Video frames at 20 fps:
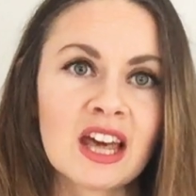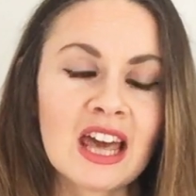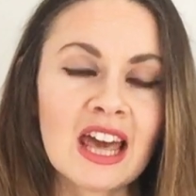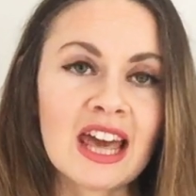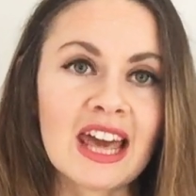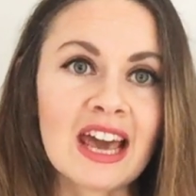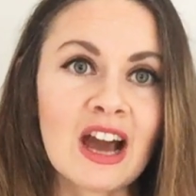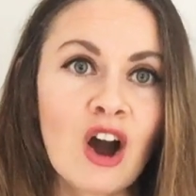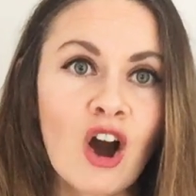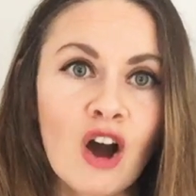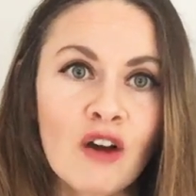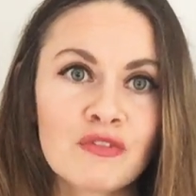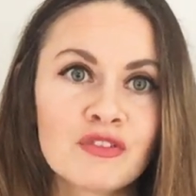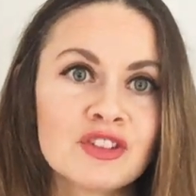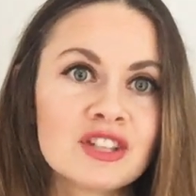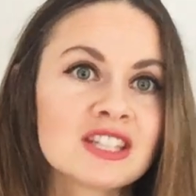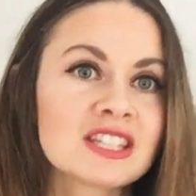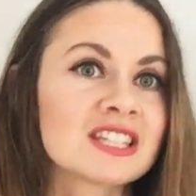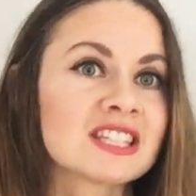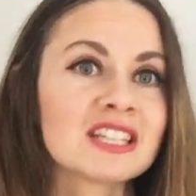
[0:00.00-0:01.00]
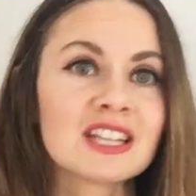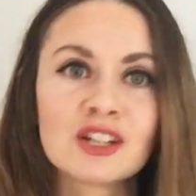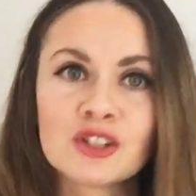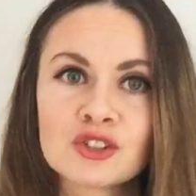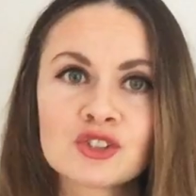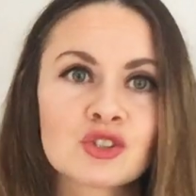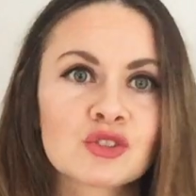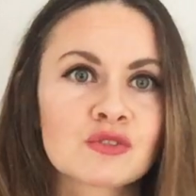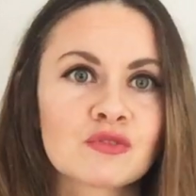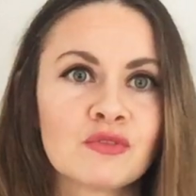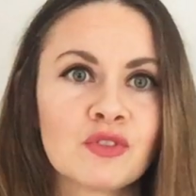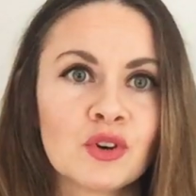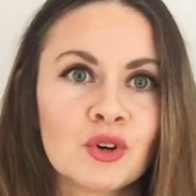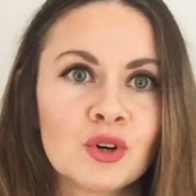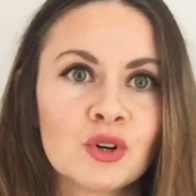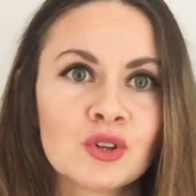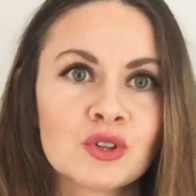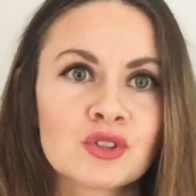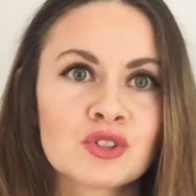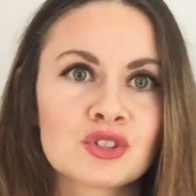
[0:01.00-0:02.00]
it often still just
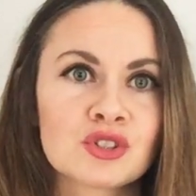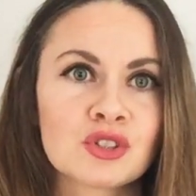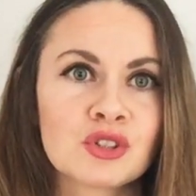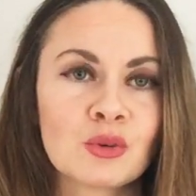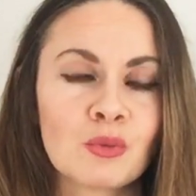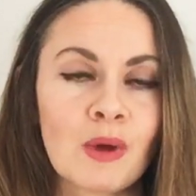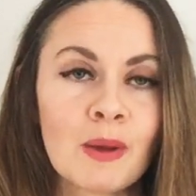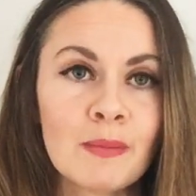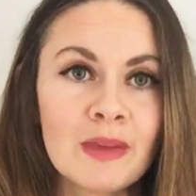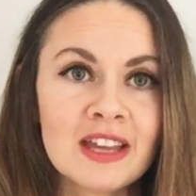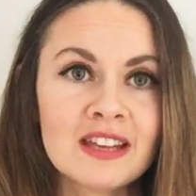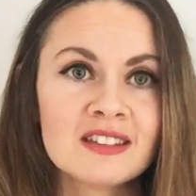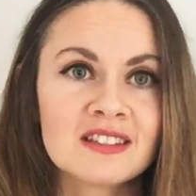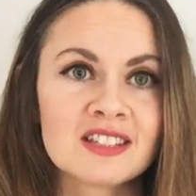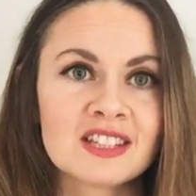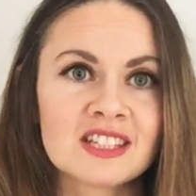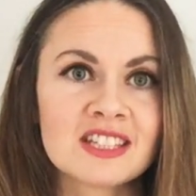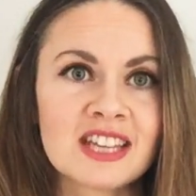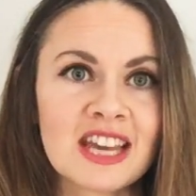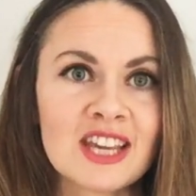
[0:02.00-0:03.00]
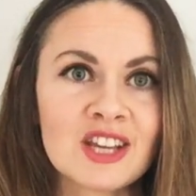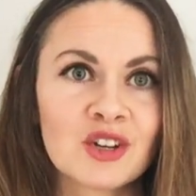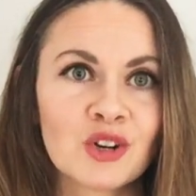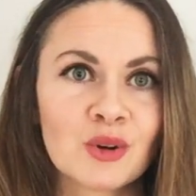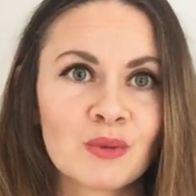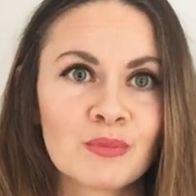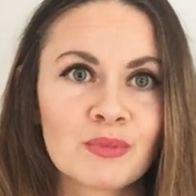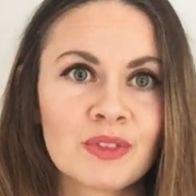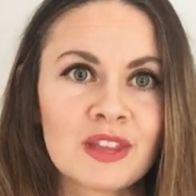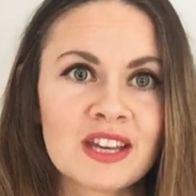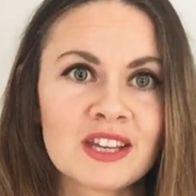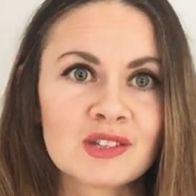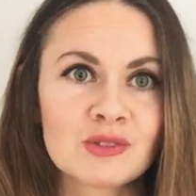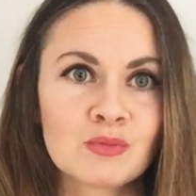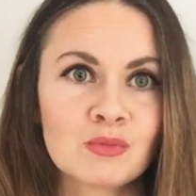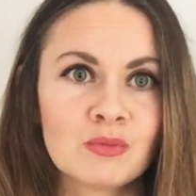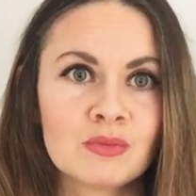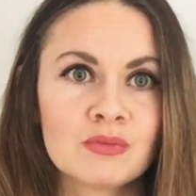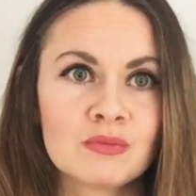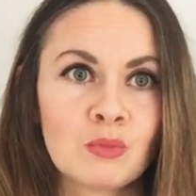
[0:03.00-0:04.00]
falls to the women to take up
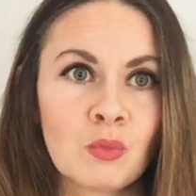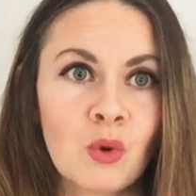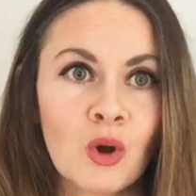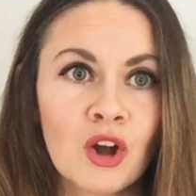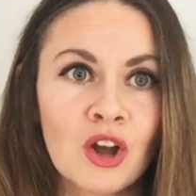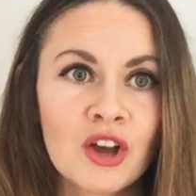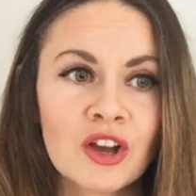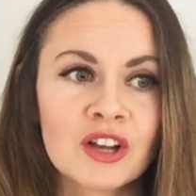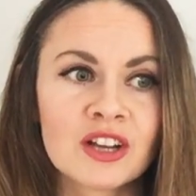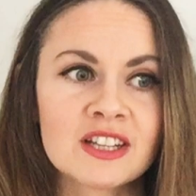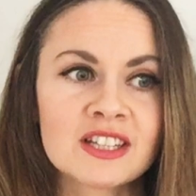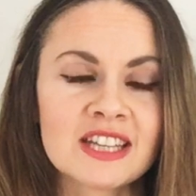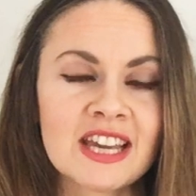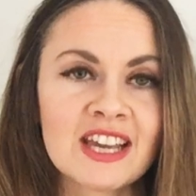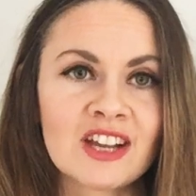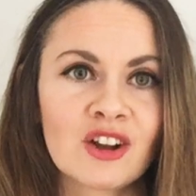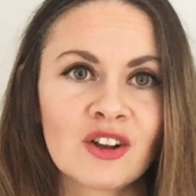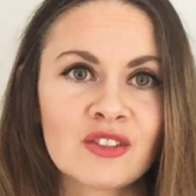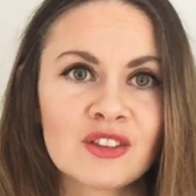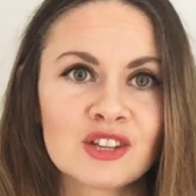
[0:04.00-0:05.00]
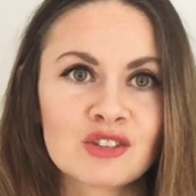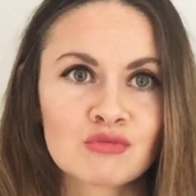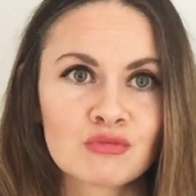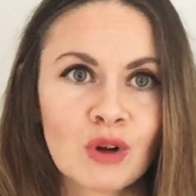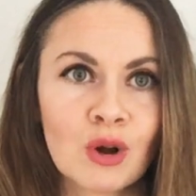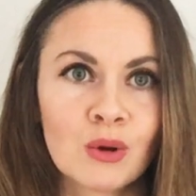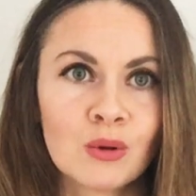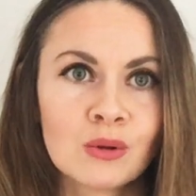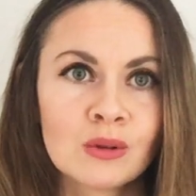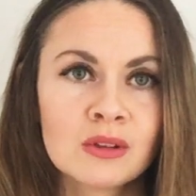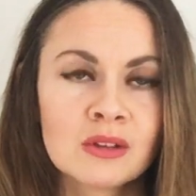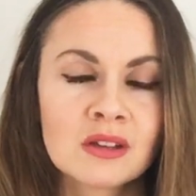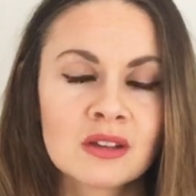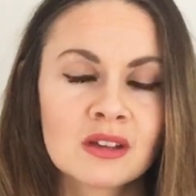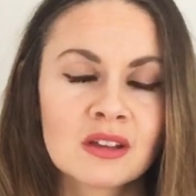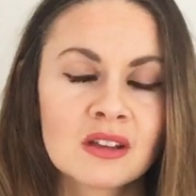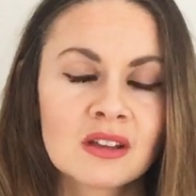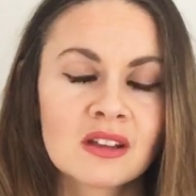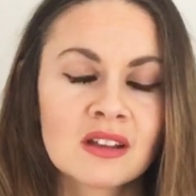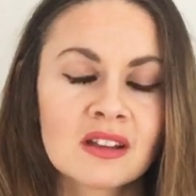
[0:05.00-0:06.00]
this work and take on this role.
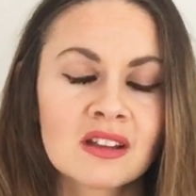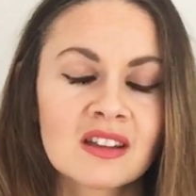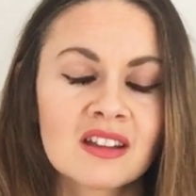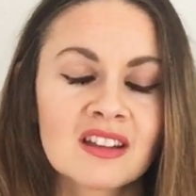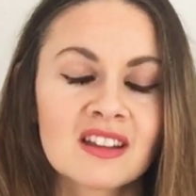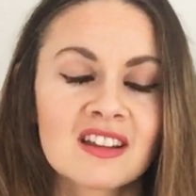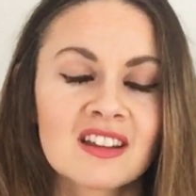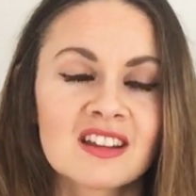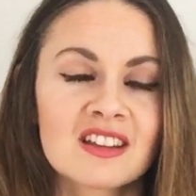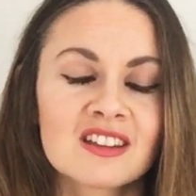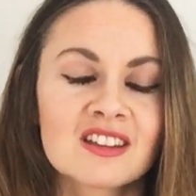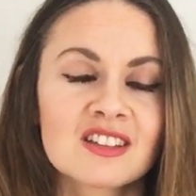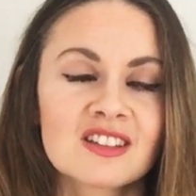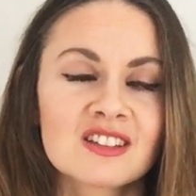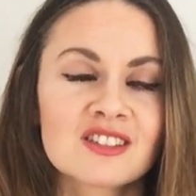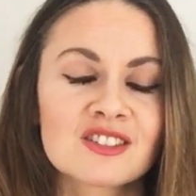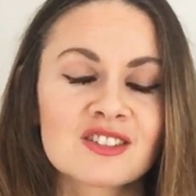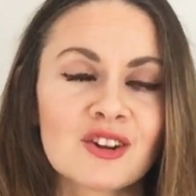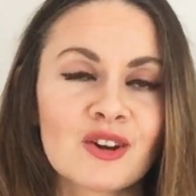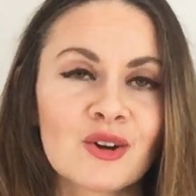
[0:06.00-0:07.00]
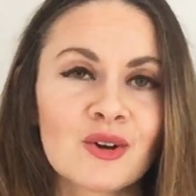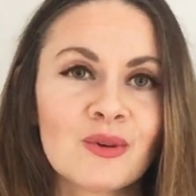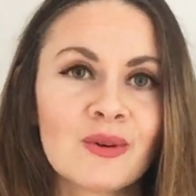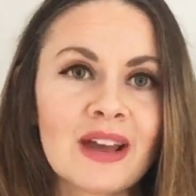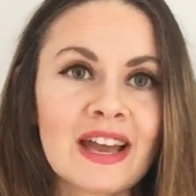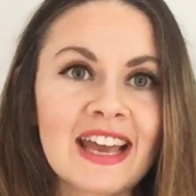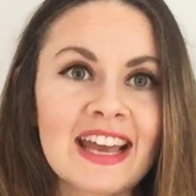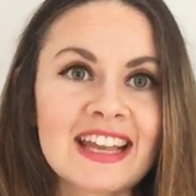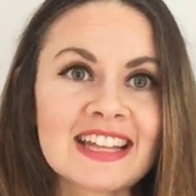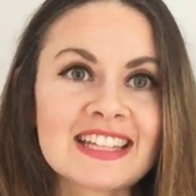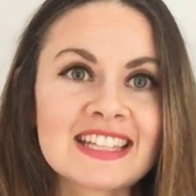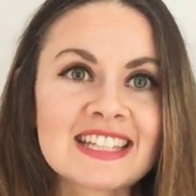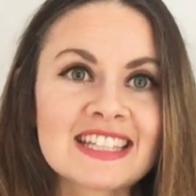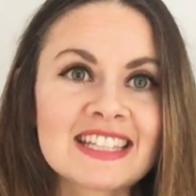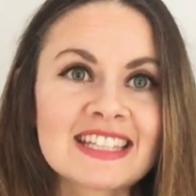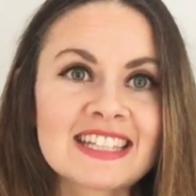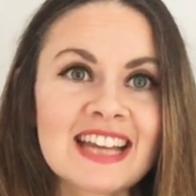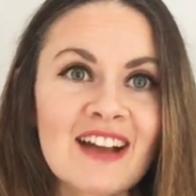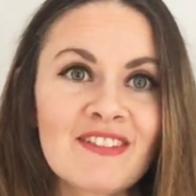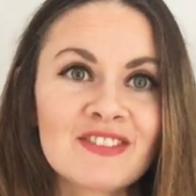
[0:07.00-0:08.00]
So it's
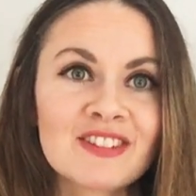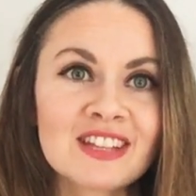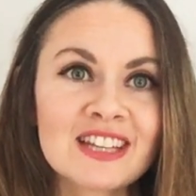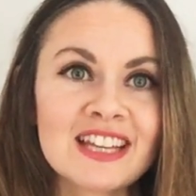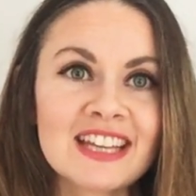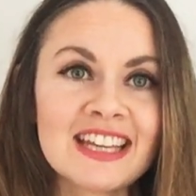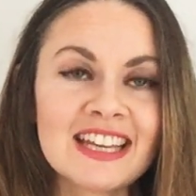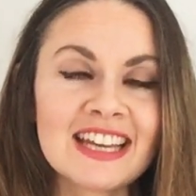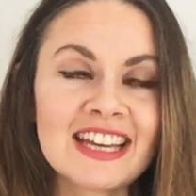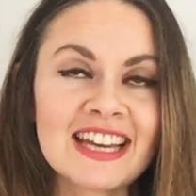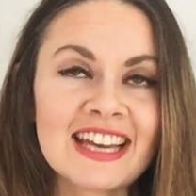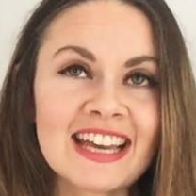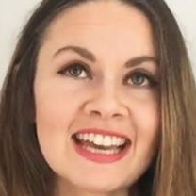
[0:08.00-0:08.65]
definitely